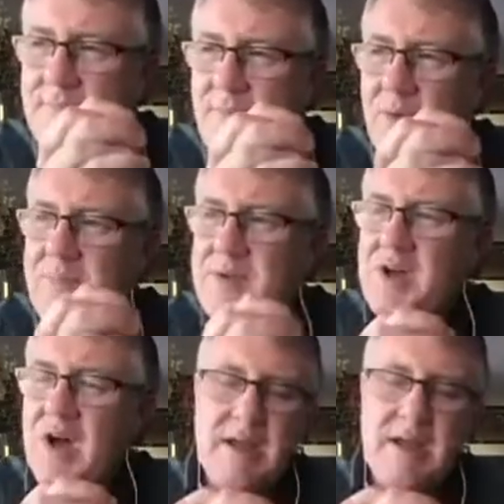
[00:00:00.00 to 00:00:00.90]
we've been
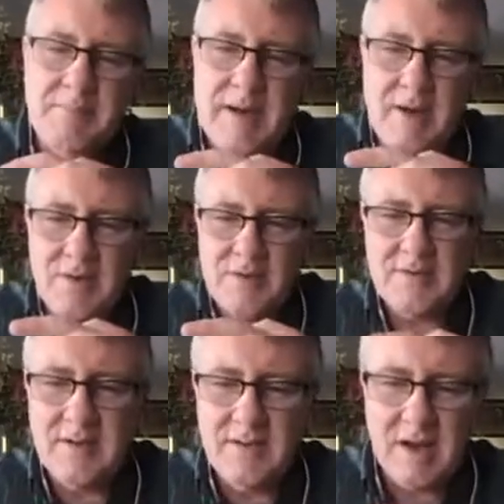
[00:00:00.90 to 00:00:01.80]
talking about
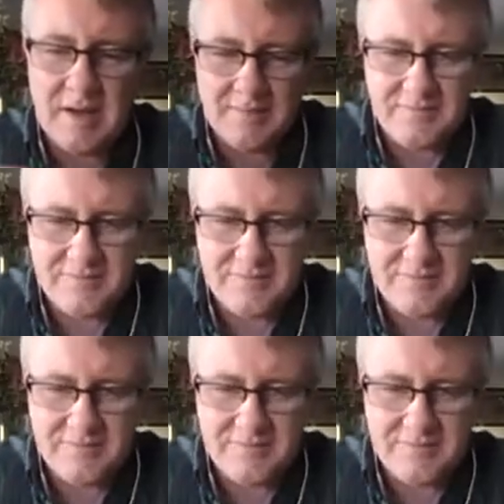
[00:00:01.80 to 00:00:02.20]
a lot of